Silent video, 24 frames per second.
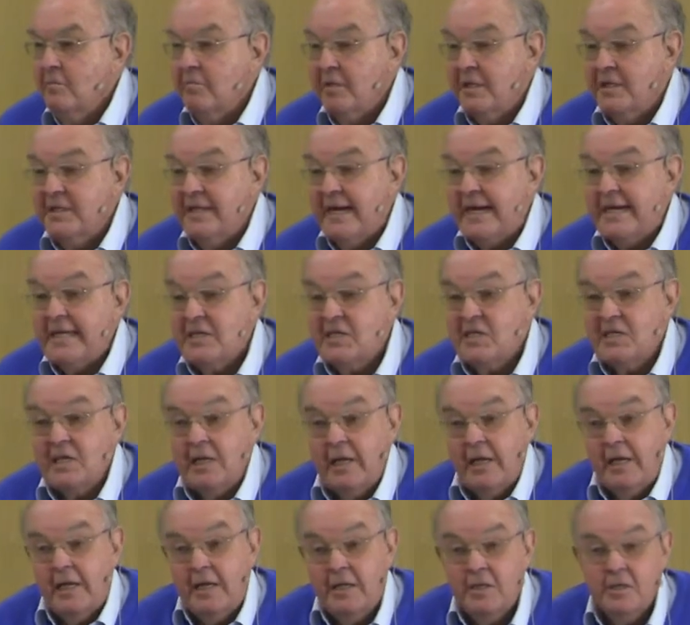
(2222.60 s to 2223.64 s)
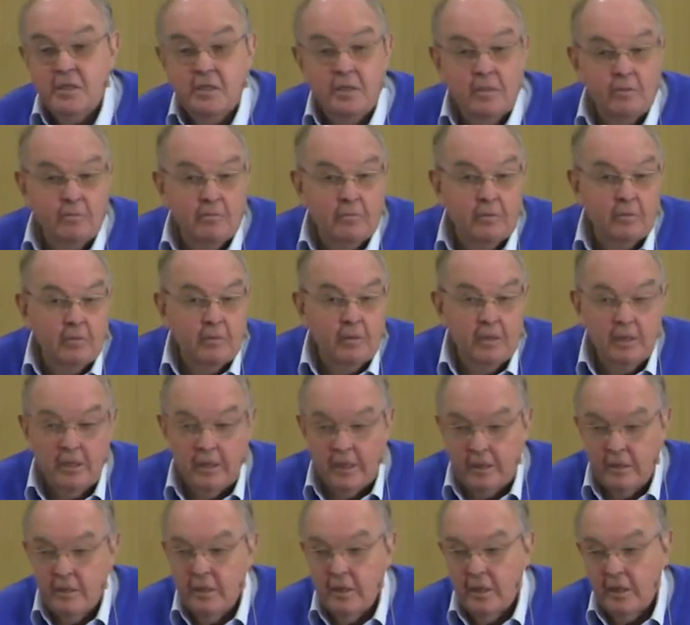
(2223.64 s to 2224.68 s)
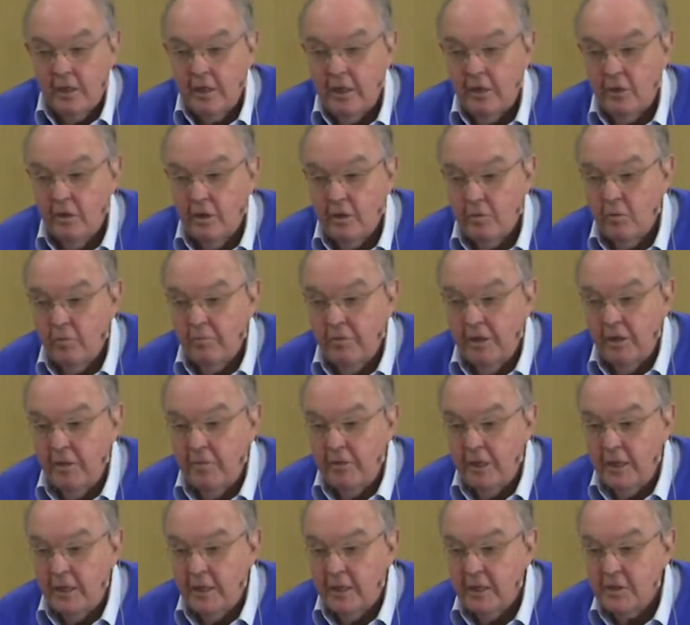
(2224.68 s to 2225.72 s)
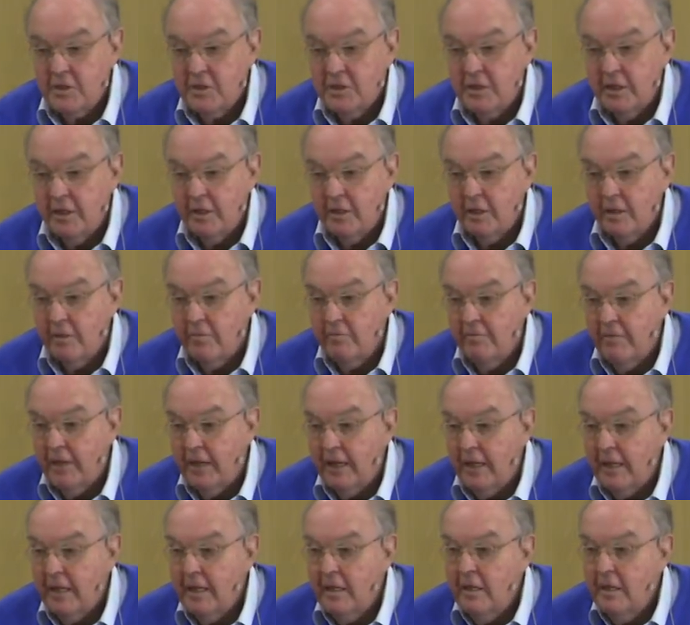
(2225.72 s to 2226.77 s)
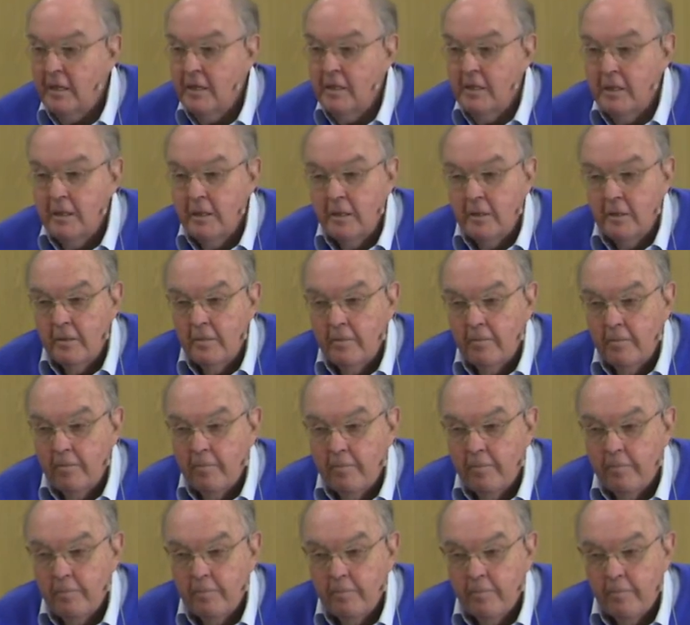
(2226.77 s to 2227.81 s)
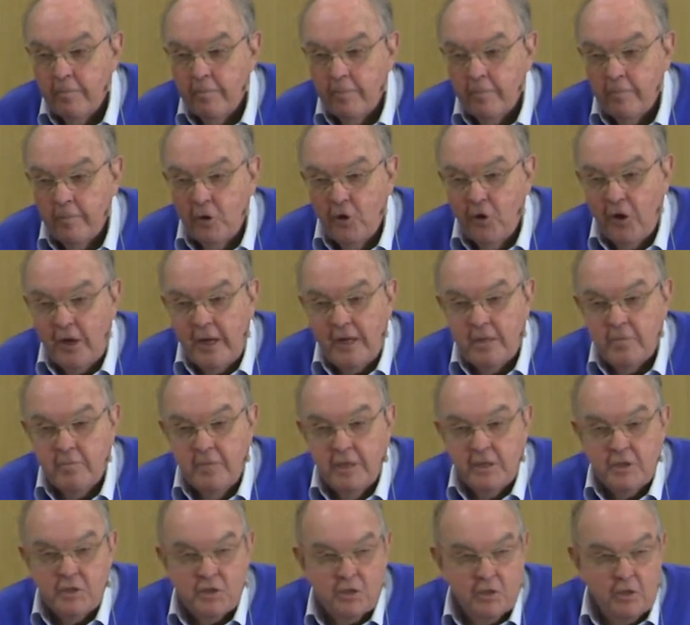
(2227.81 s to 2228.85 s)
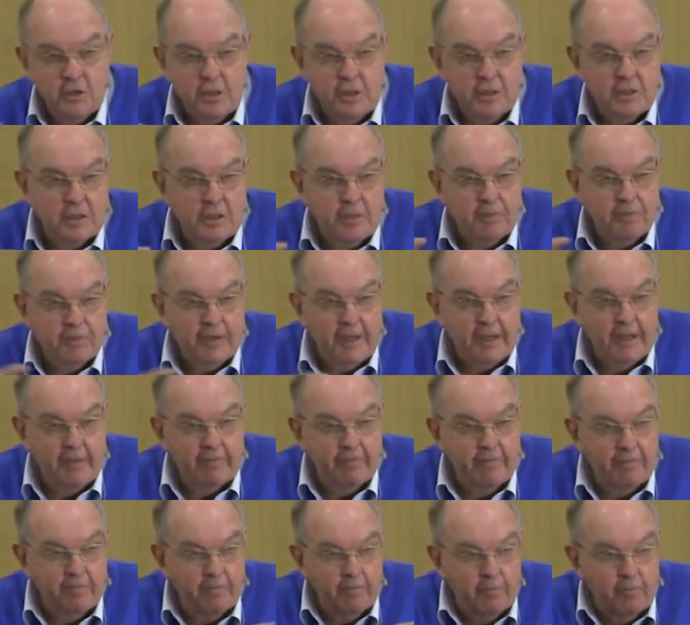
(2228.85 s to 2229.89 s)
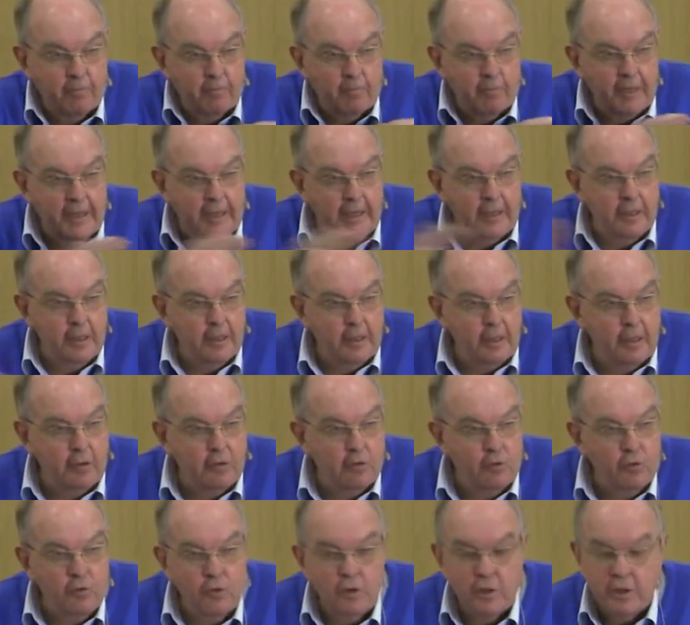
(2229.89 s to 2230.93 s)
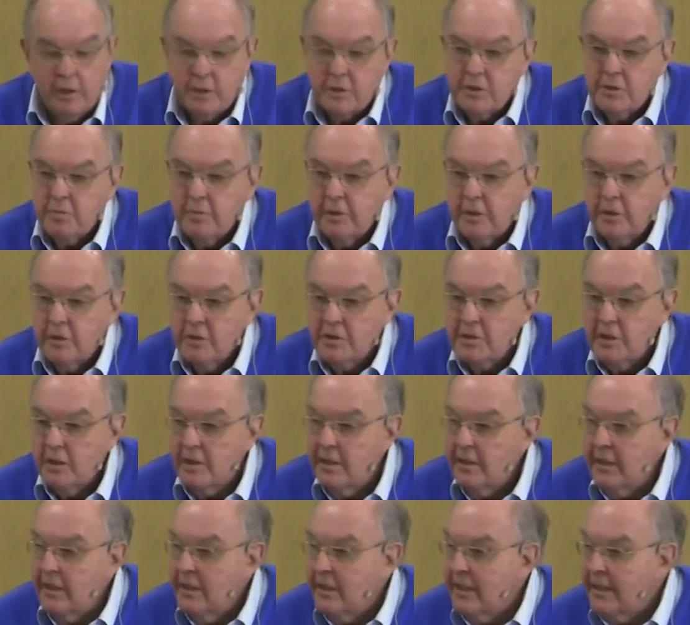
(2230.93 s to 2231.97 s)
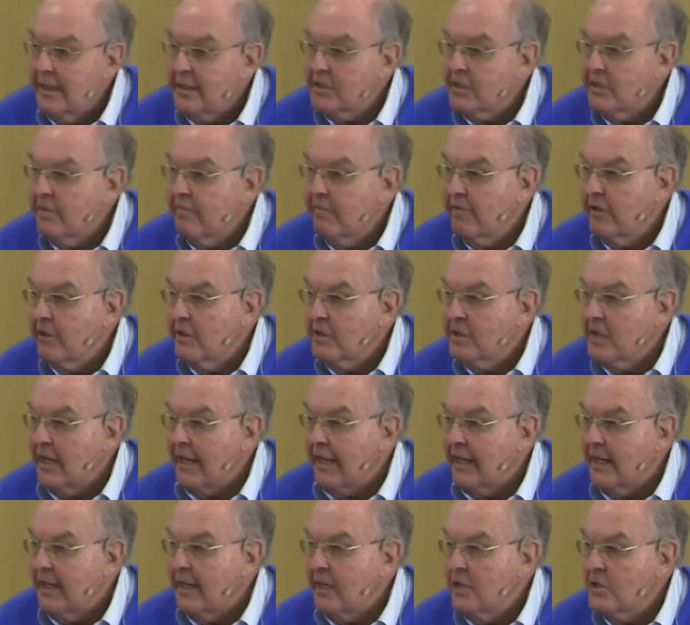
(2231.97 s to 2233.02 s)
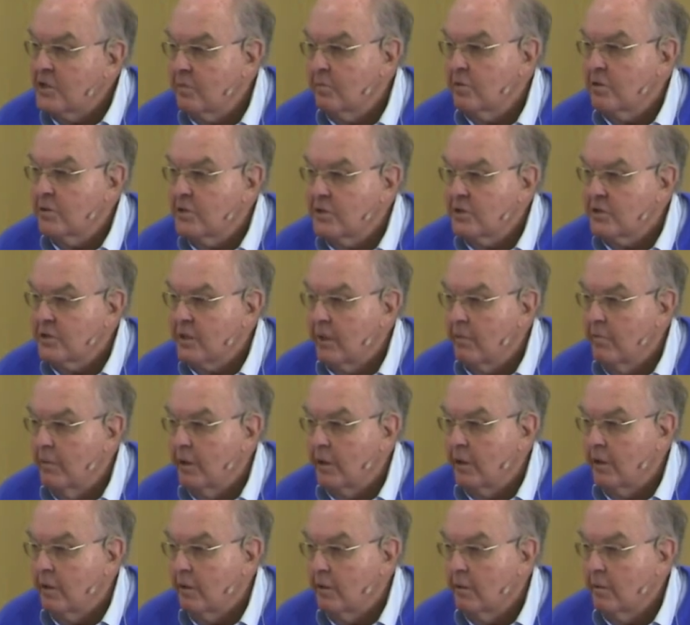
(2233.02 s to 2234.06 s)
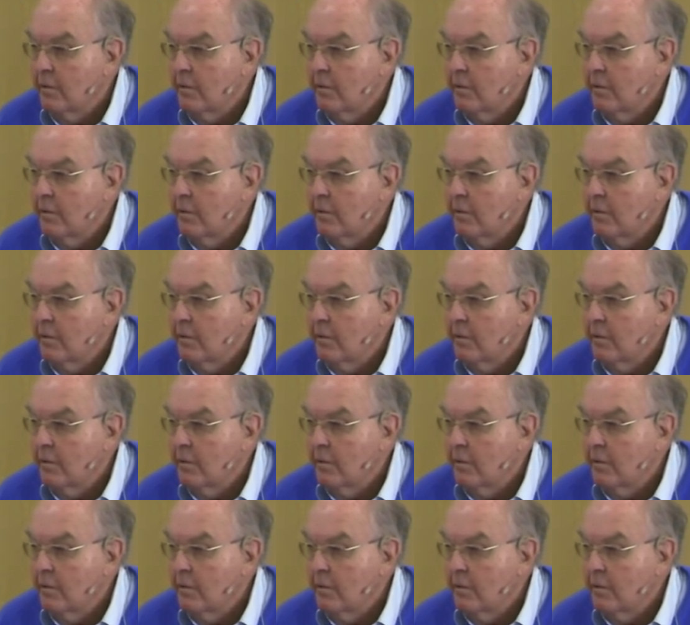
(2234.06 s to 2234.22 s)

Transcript: But Dan Slade, and Gerard will bear me out, said that many great ministries have ended in ruins because a leader hasn't felt accountable to somebody.